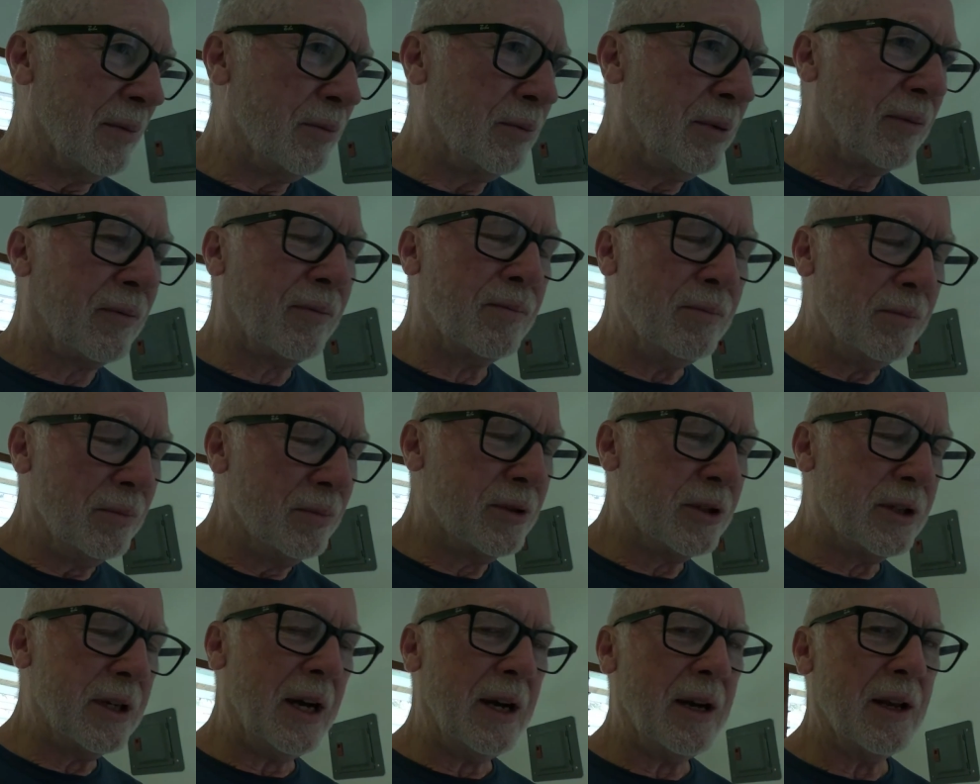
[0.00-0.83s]
We've
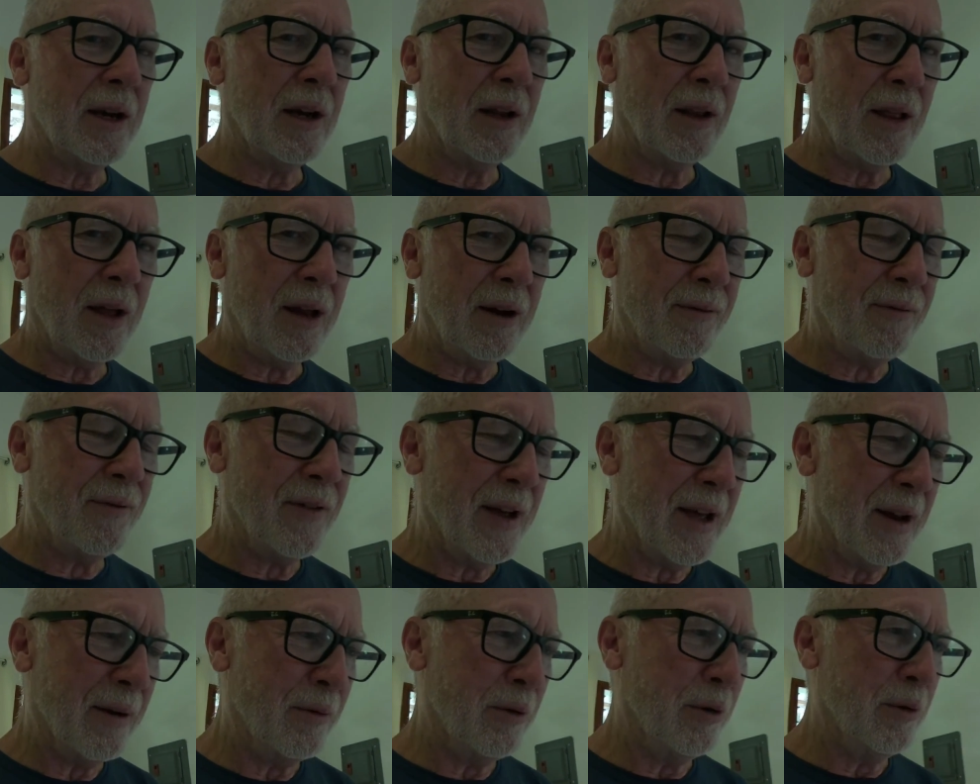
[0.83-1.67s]
stayed in a lot of
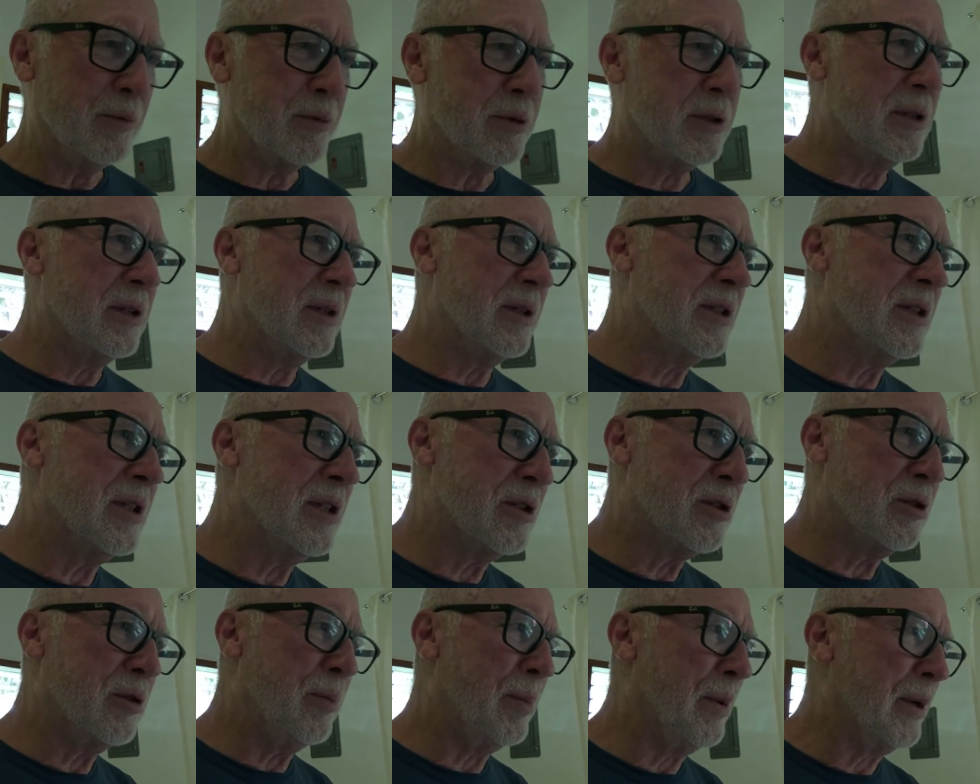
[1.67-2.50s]
fan rooms
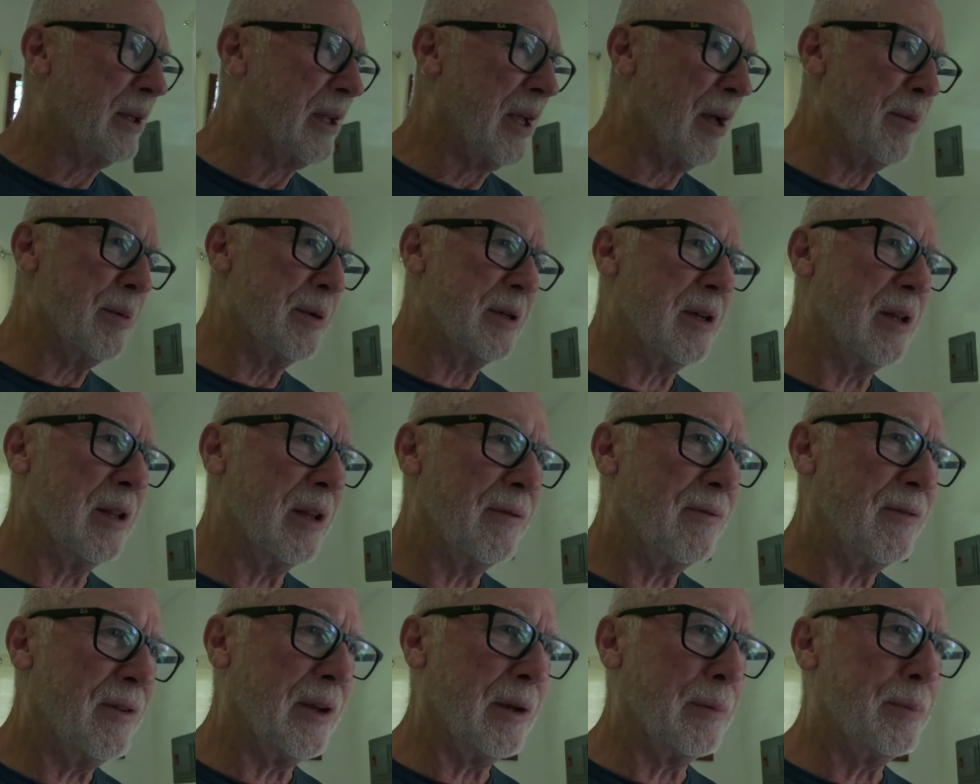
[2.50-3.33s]
since we've been coming to
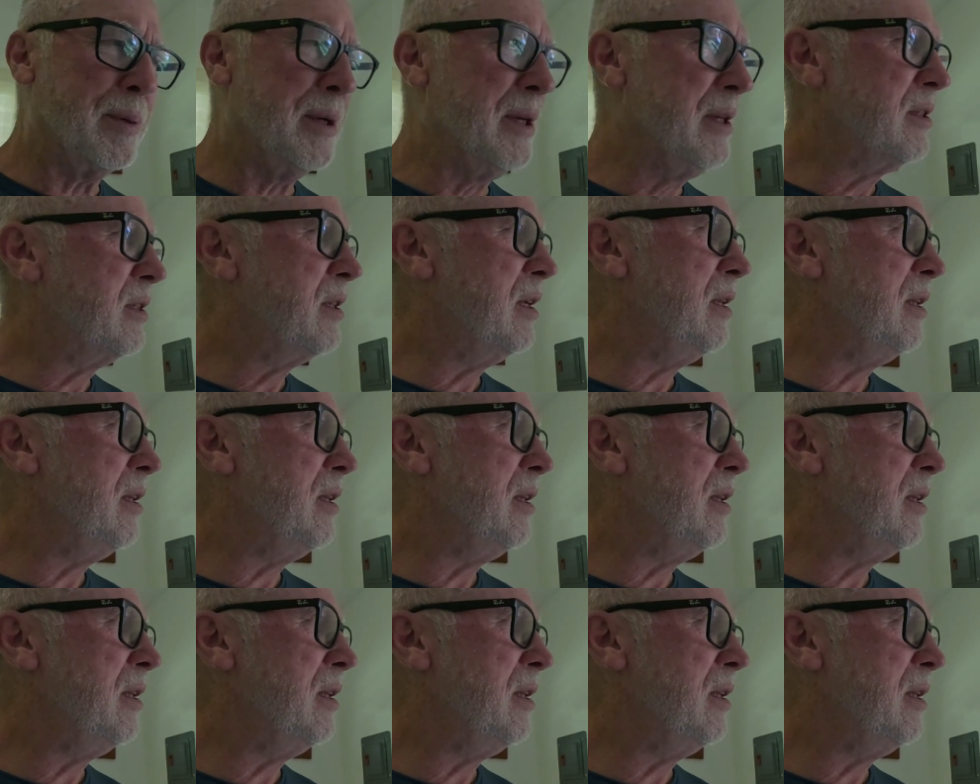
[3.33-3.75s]
the Philippines,